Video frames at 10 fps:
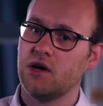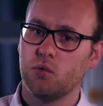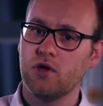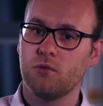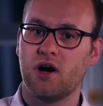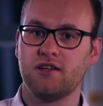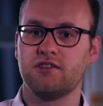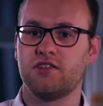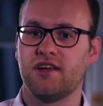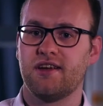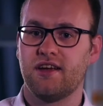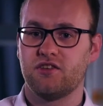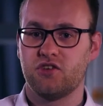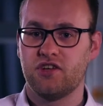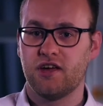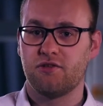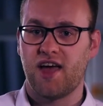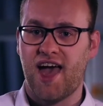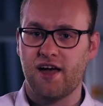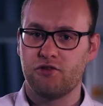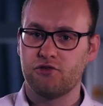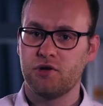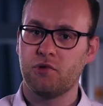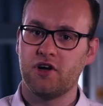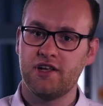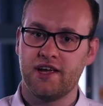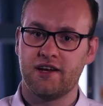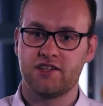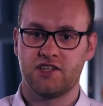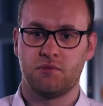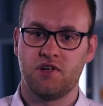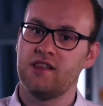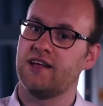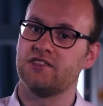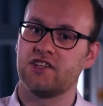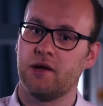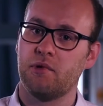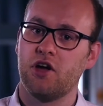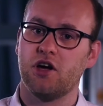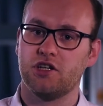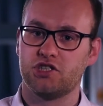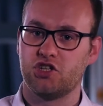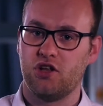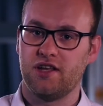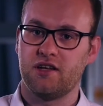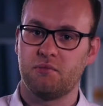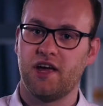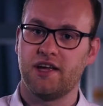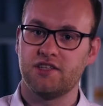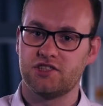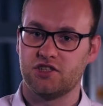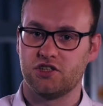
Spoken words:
We want to give everybody in the Xamarin landscape a solid base,